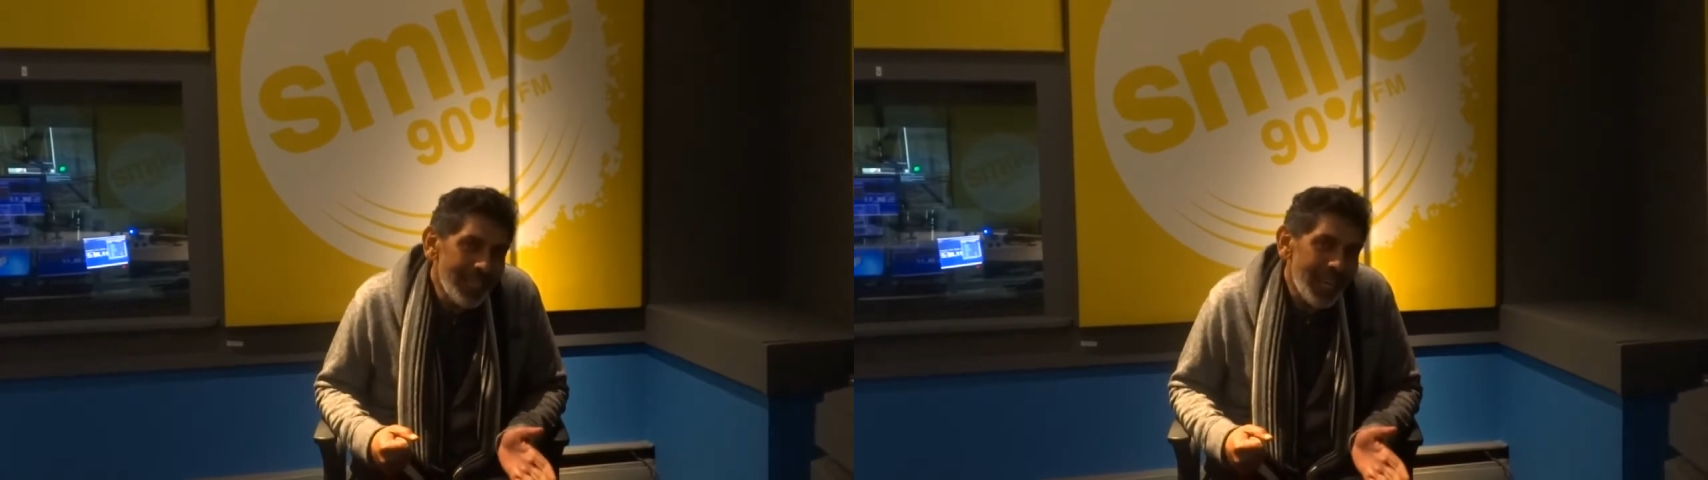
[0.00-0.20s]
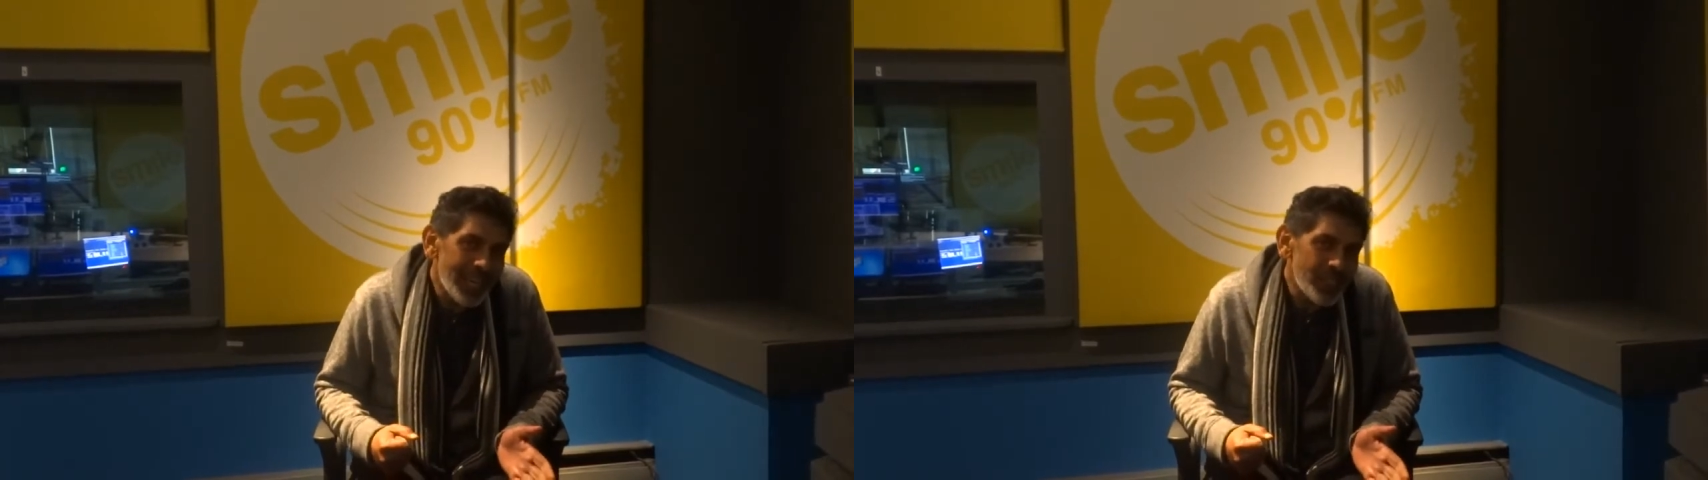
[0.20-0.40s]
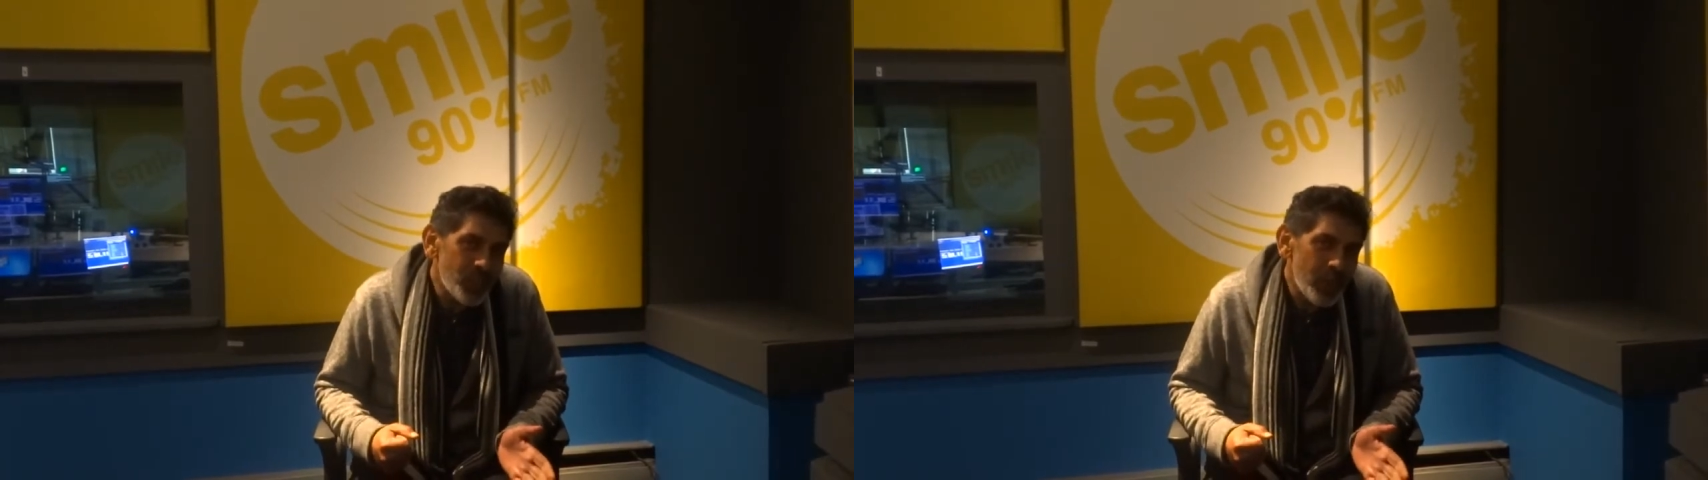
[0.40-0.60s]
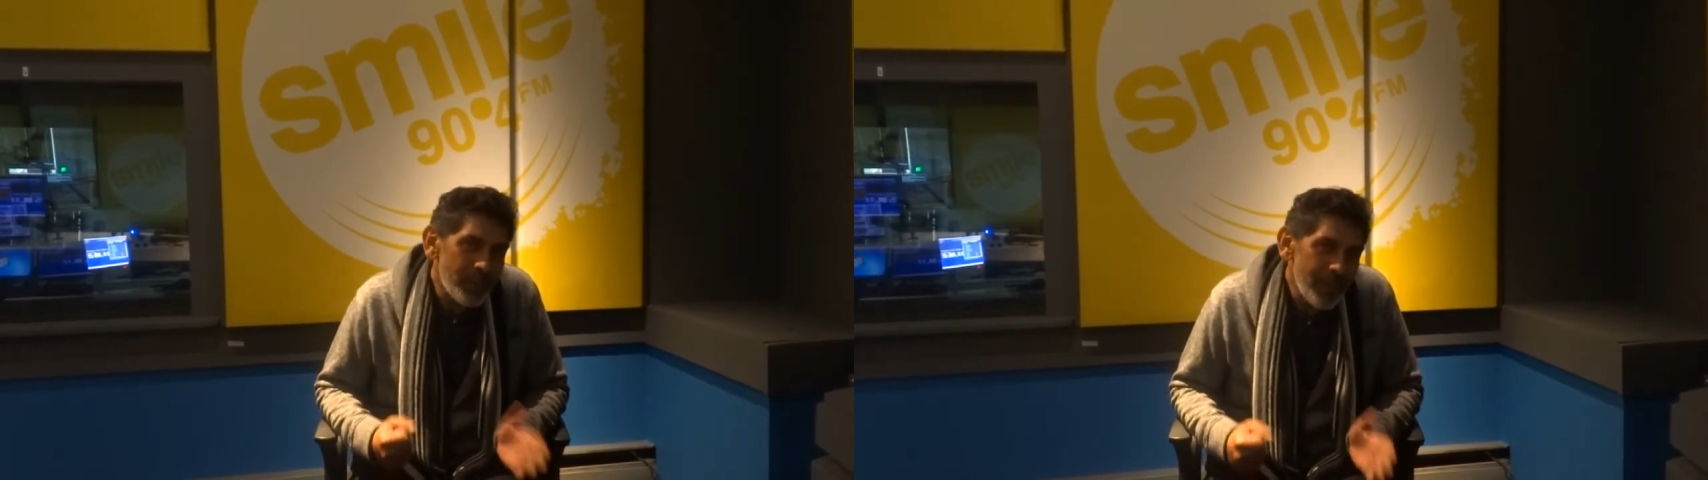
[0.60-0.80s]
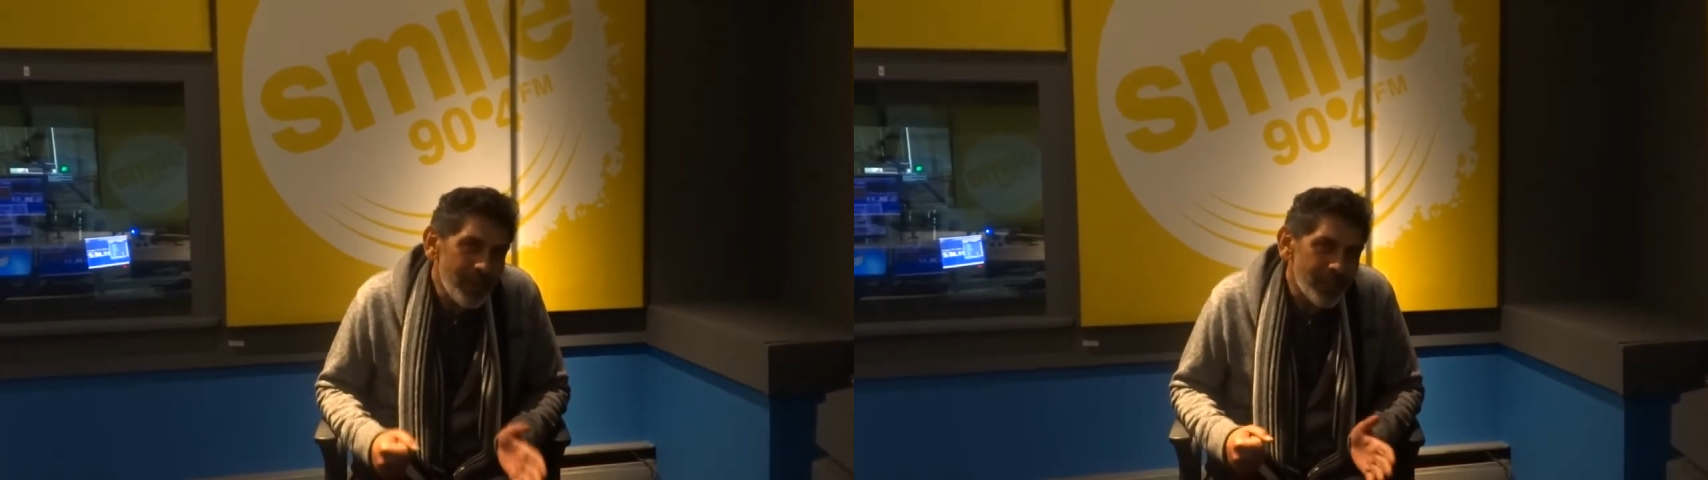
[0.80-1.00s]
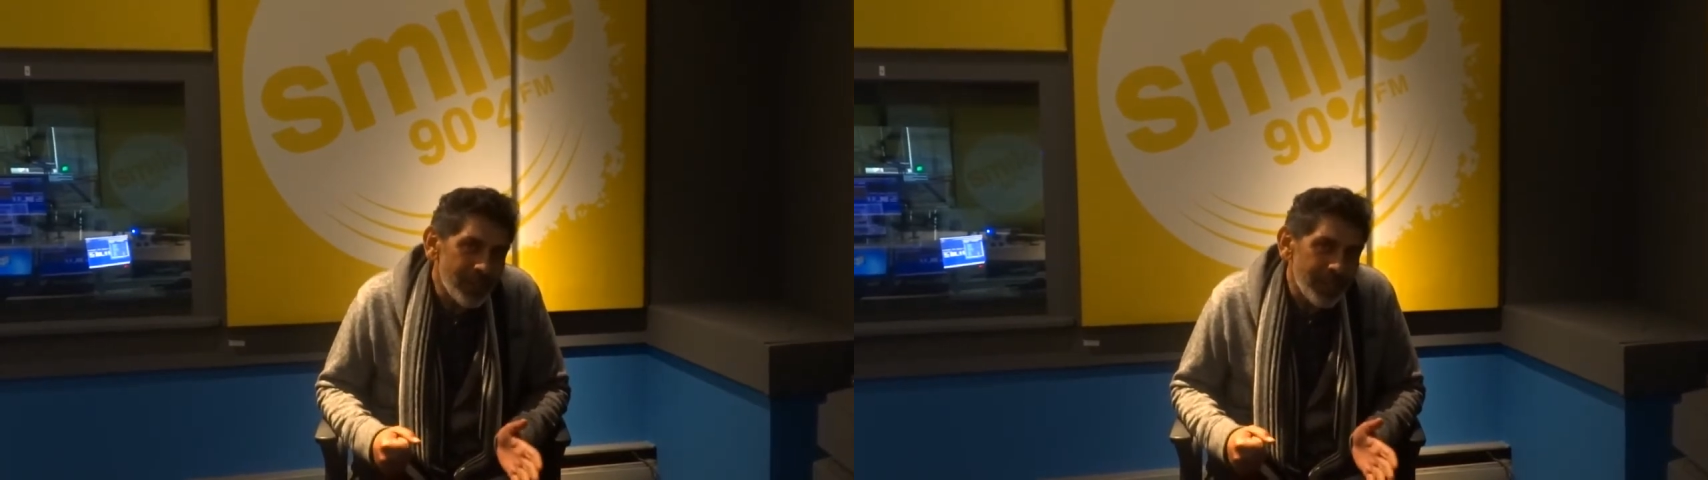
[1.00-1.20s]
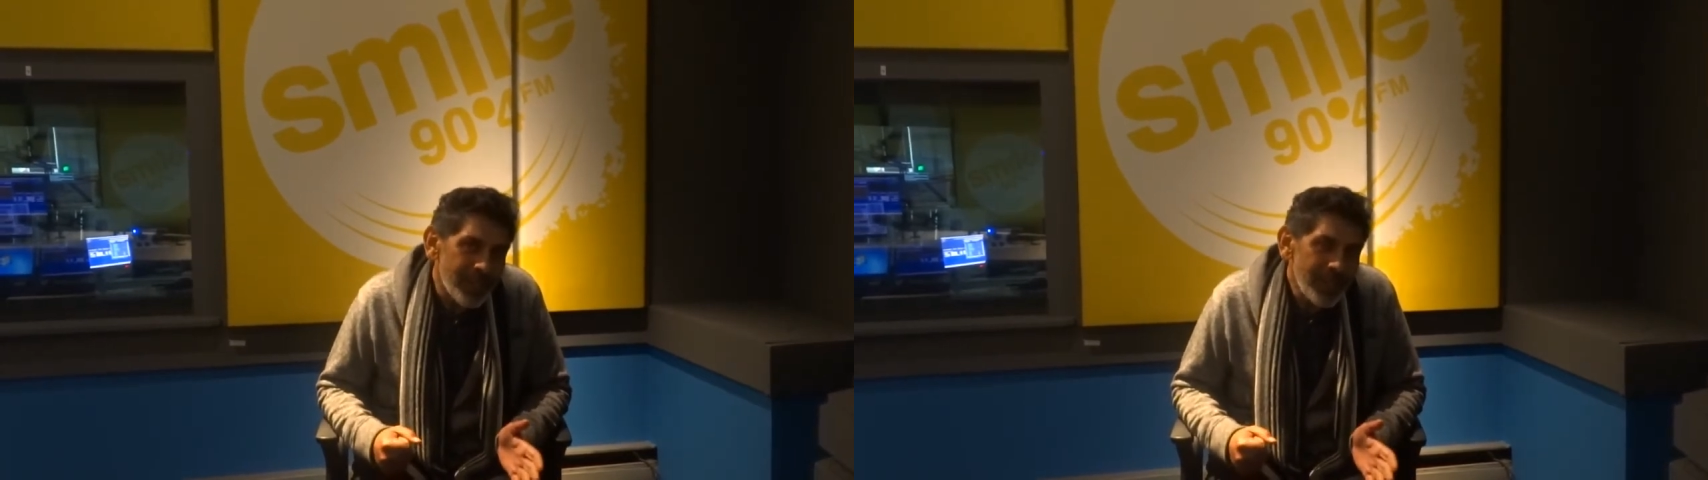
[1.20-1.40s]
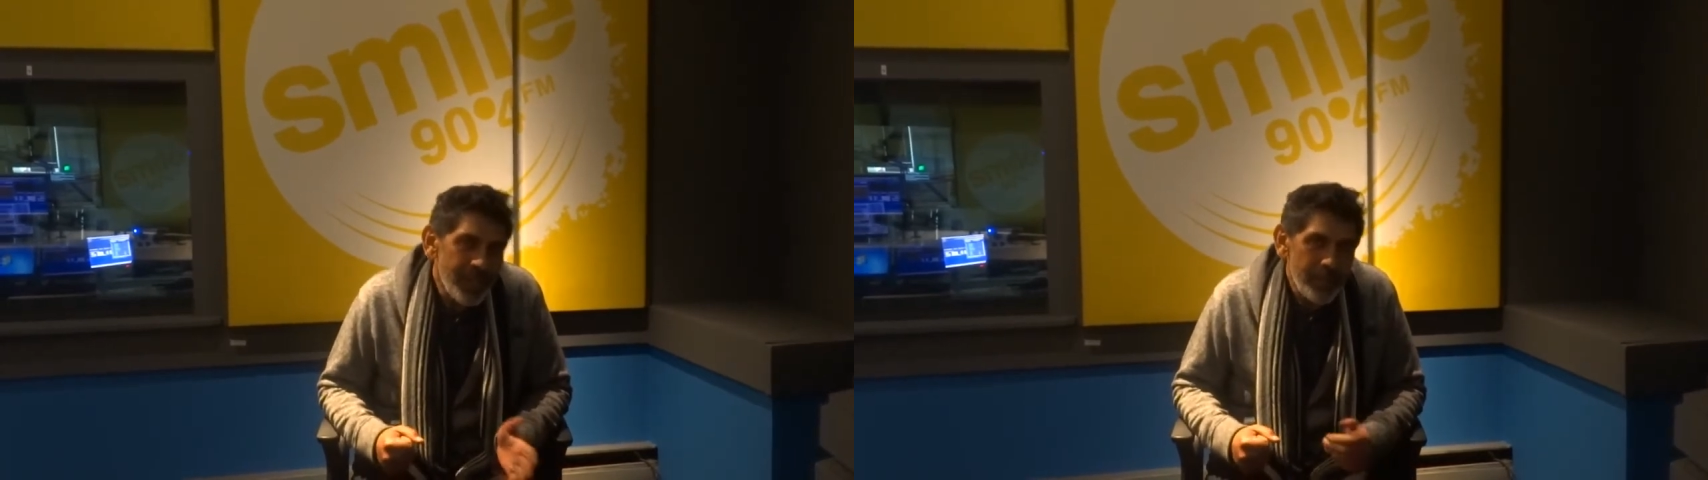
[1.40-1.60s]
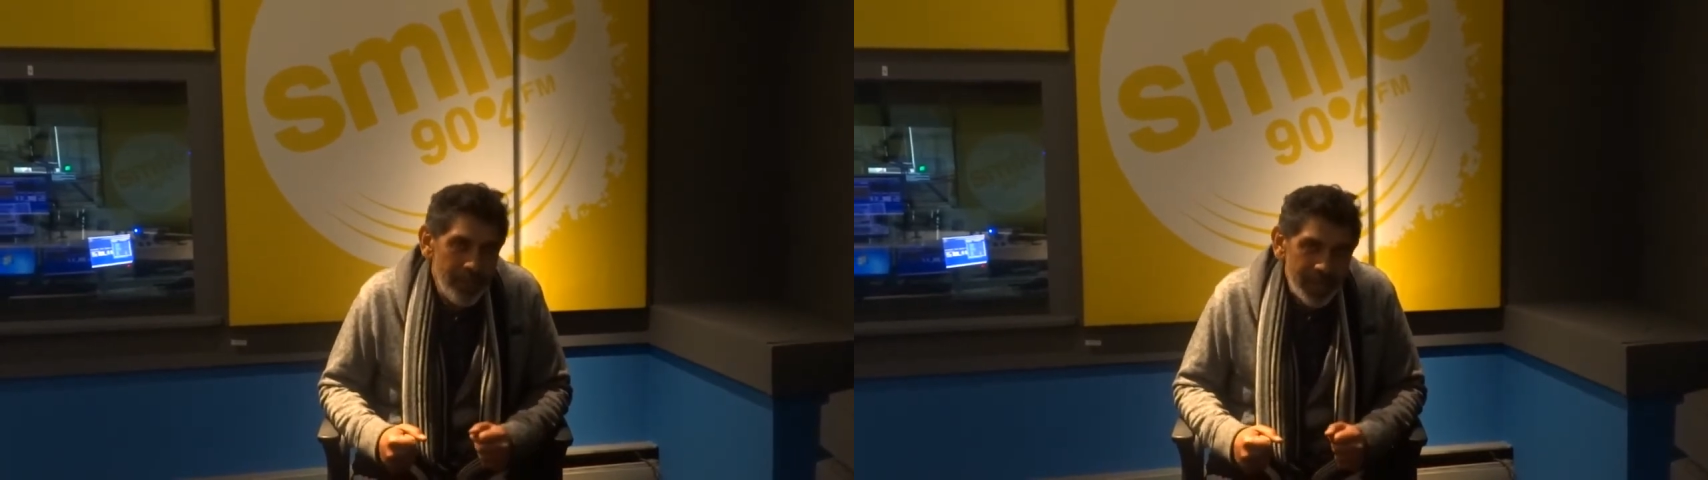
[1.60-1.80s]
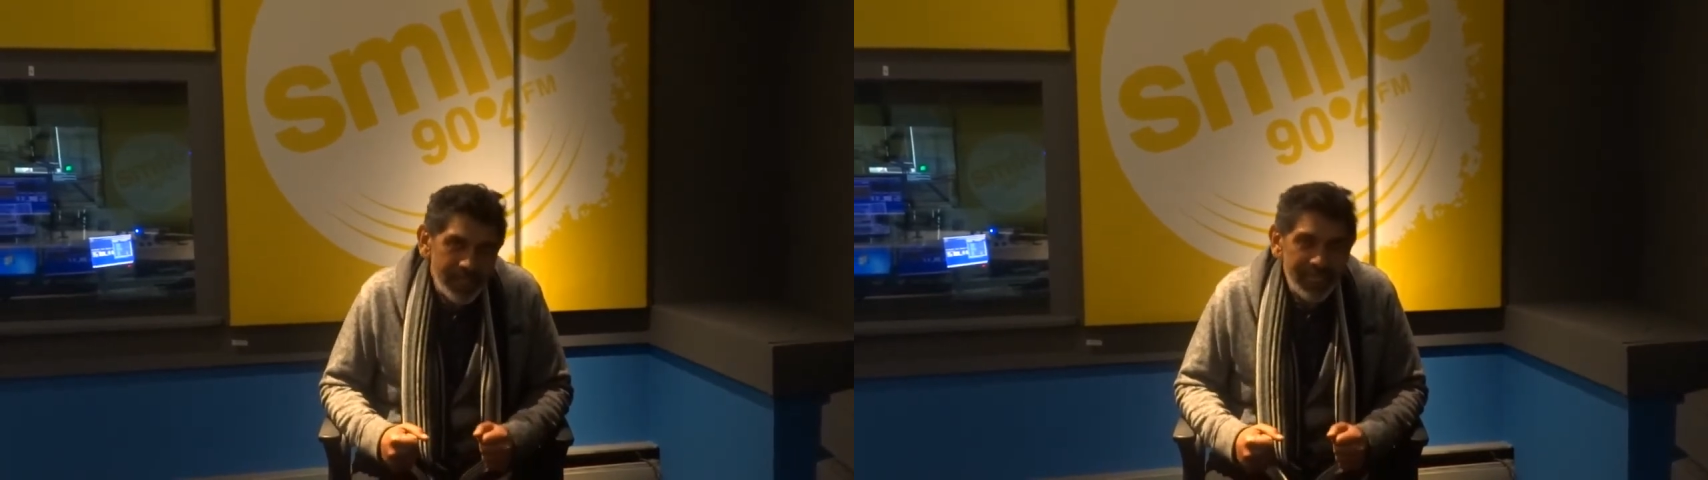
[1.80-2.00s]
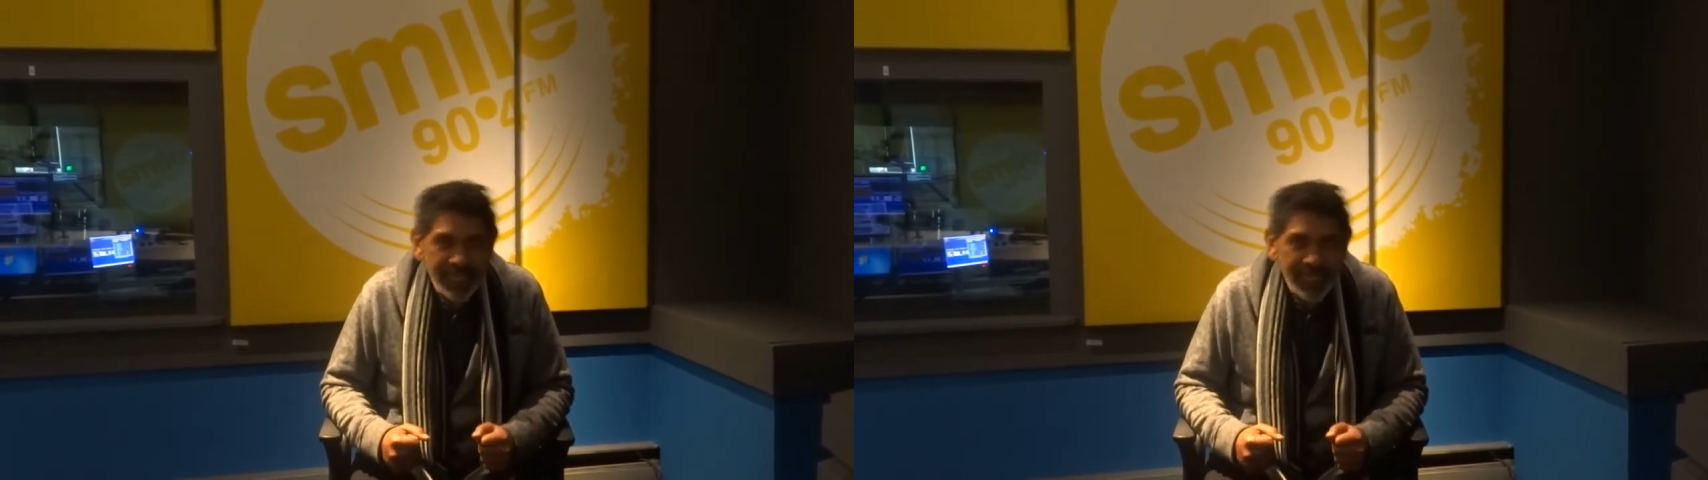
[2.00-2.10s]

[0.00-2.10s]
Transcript: as your headmaster meant